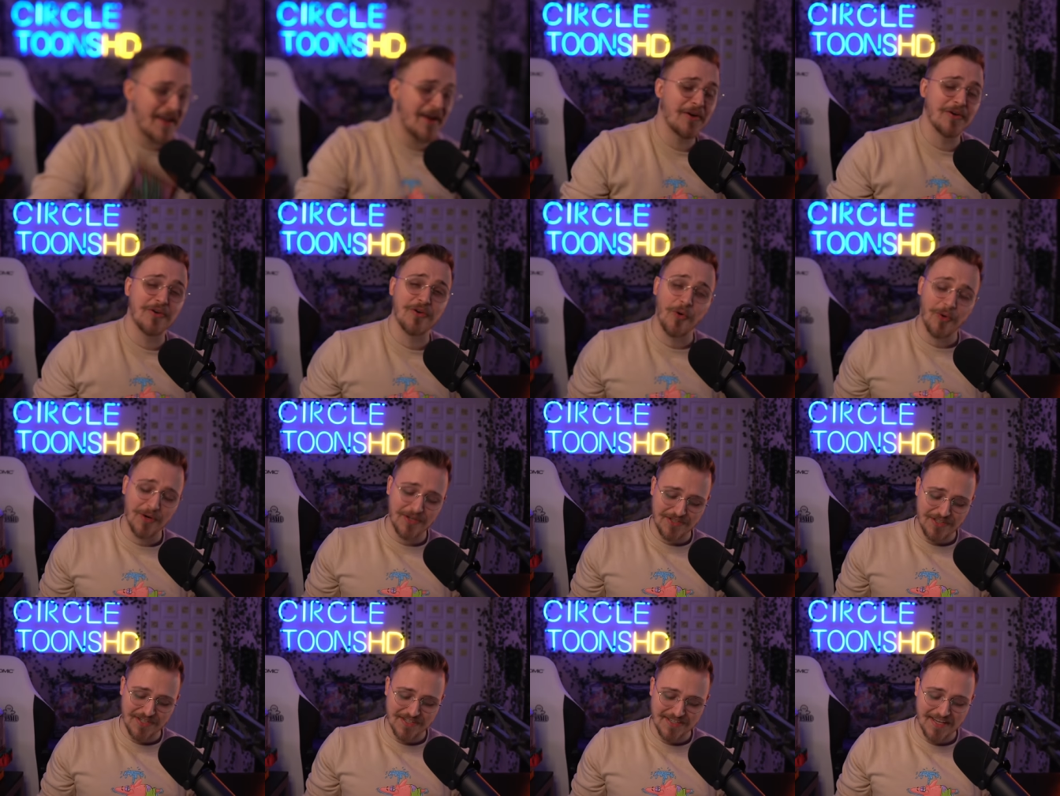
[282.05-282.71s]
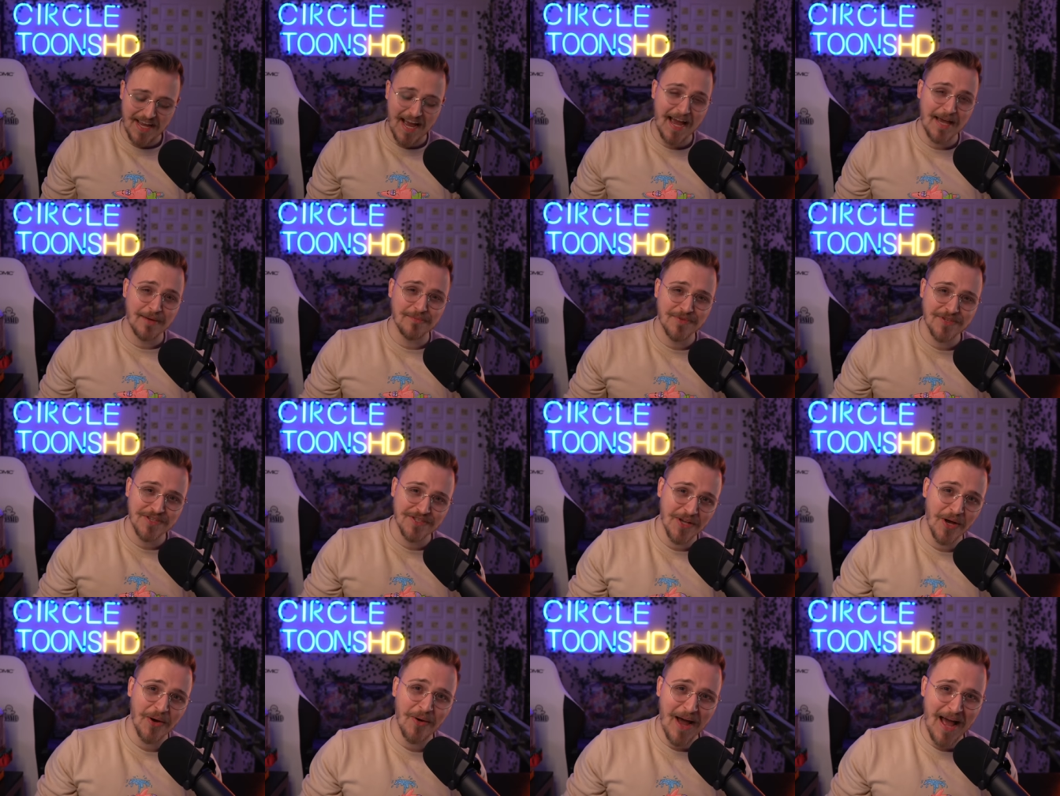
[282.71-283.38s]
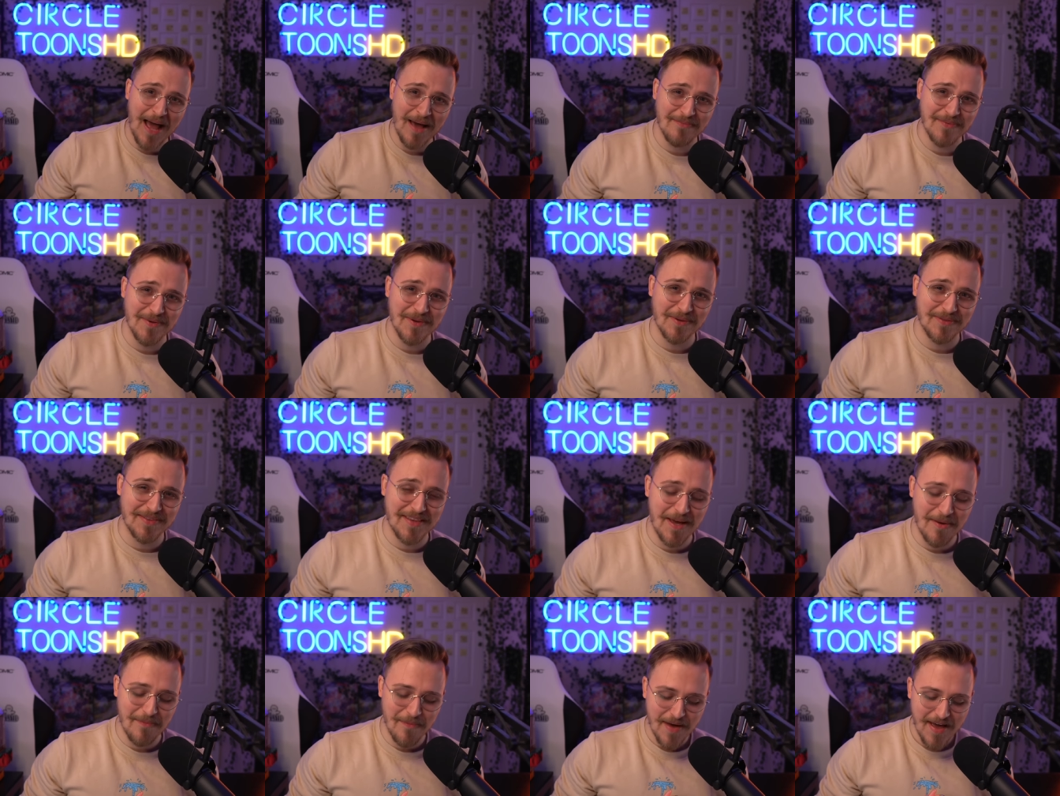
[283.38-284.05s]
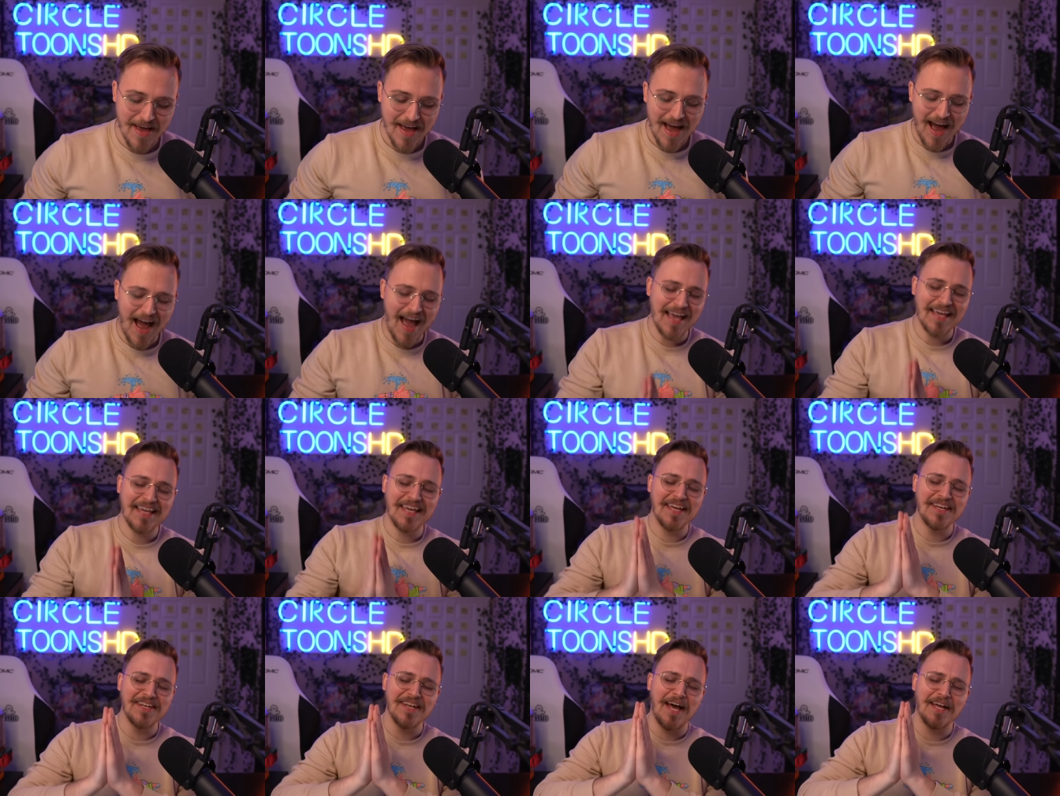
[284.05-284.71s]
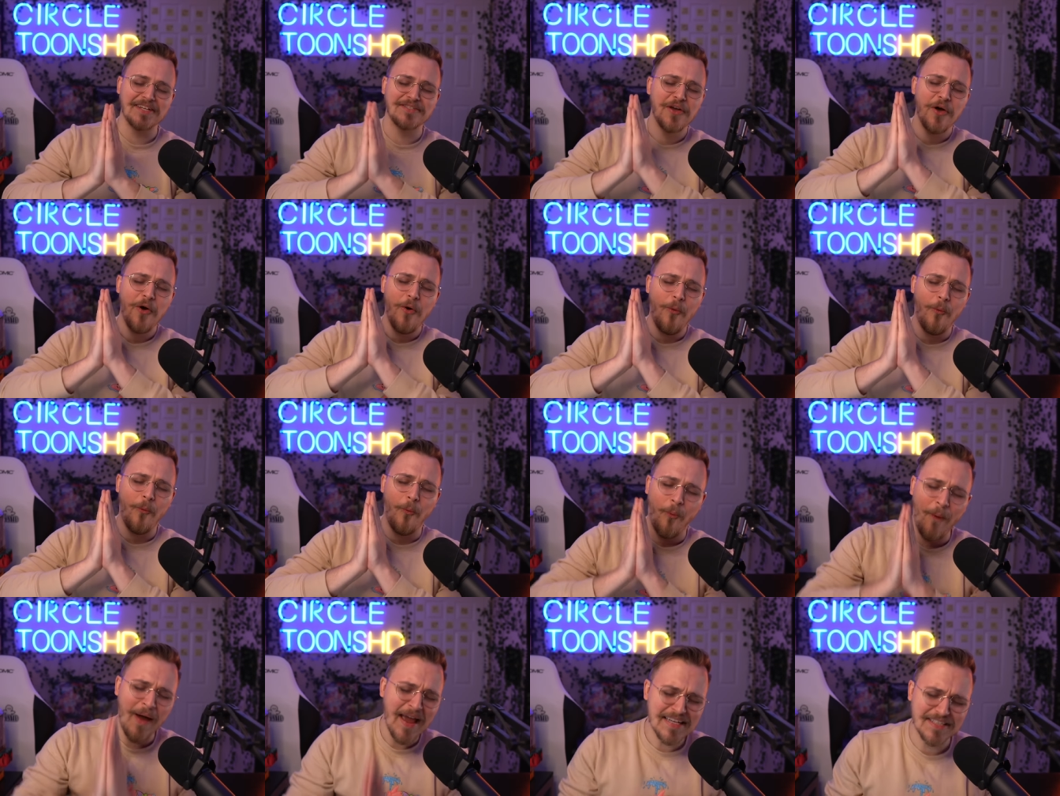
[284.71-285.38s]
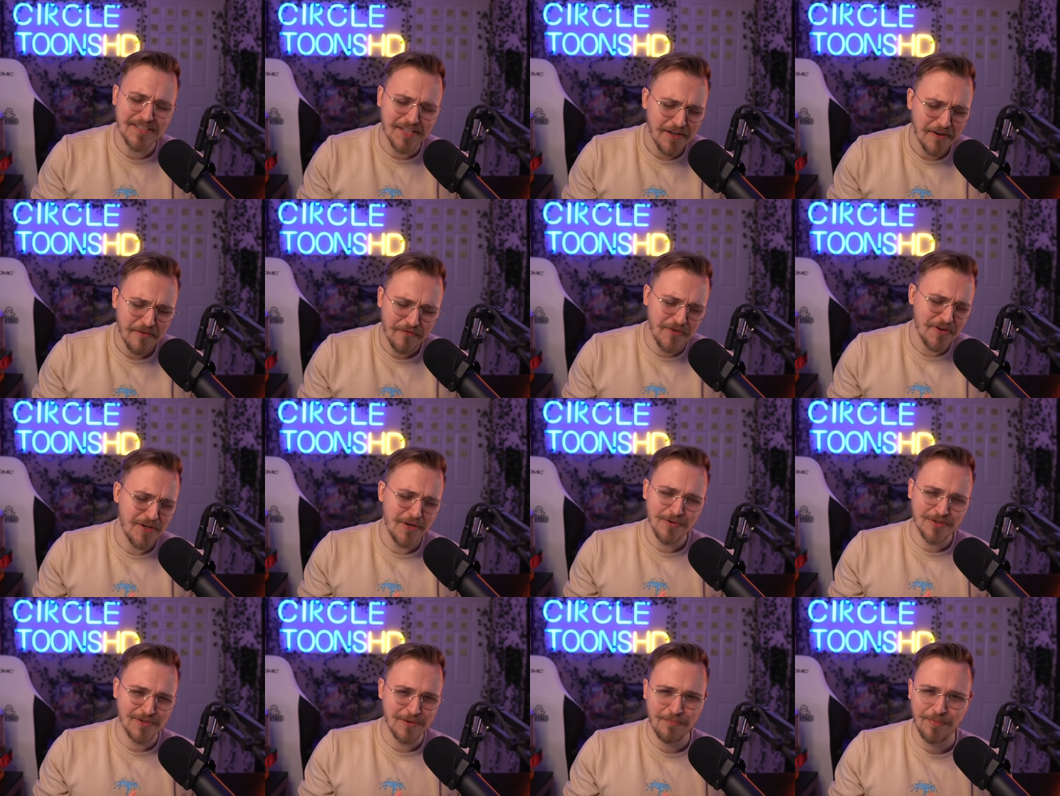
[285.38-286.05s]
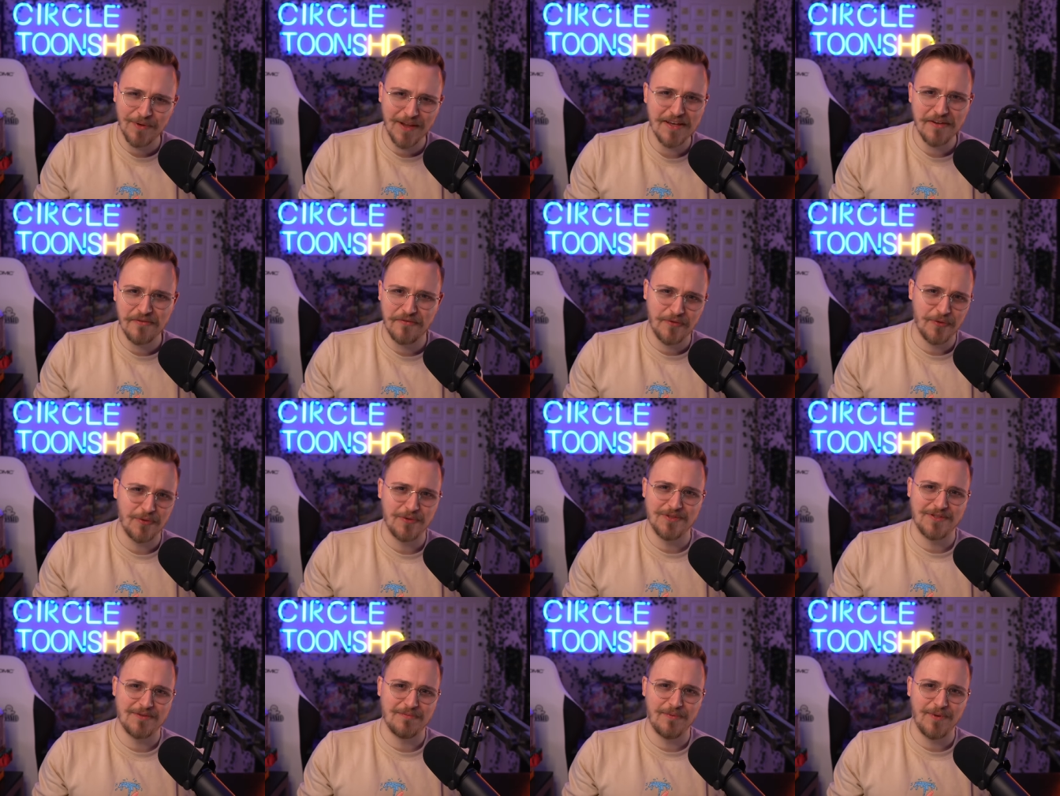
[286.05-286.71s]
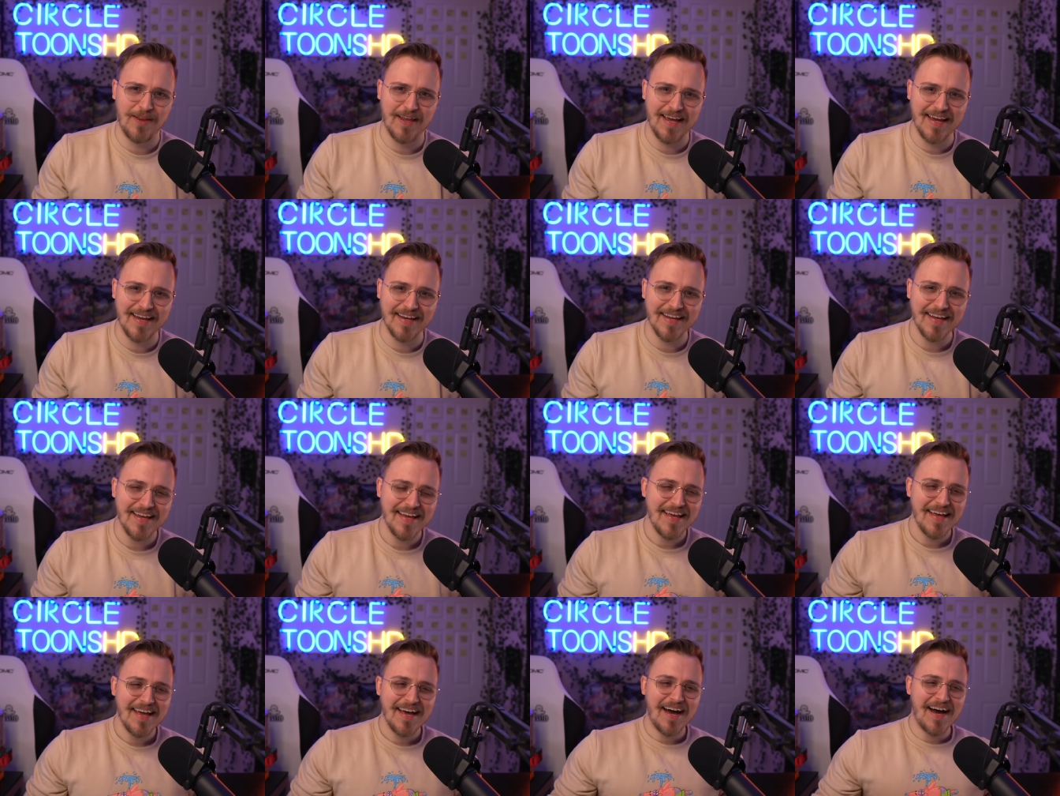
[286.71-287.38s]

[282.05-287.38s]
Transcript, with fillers: they are gorgeous. I am so happy with them. I cannot wait for you to play Fool's Blade.